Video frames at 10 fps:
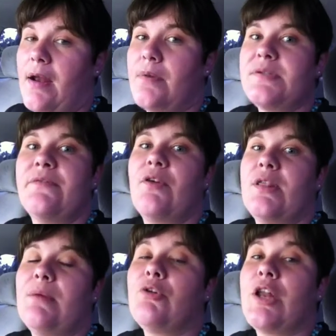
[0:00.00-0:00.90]
I was afraid
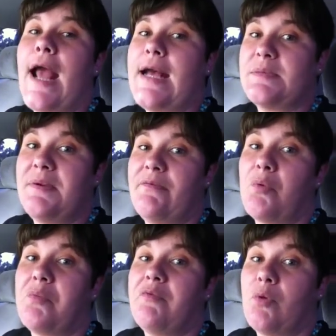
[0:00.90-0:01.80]
they were going to ask me
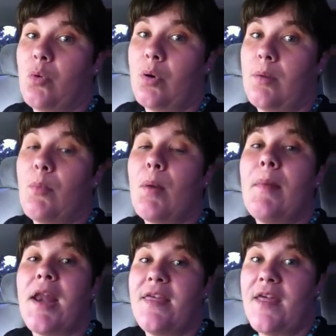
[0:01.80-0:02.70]
for more
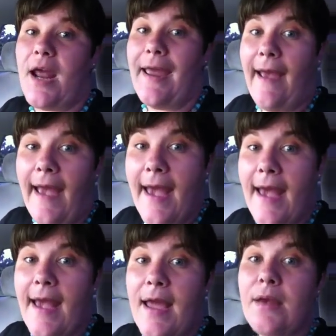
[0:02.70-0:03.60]
money than I
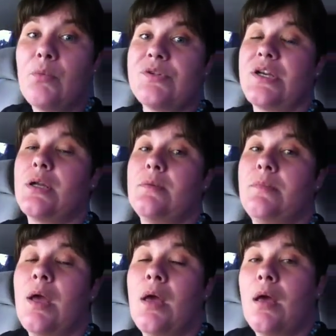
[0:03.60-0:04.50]
had. Was it going
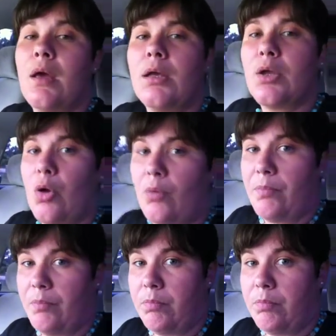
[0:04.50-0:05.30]
to,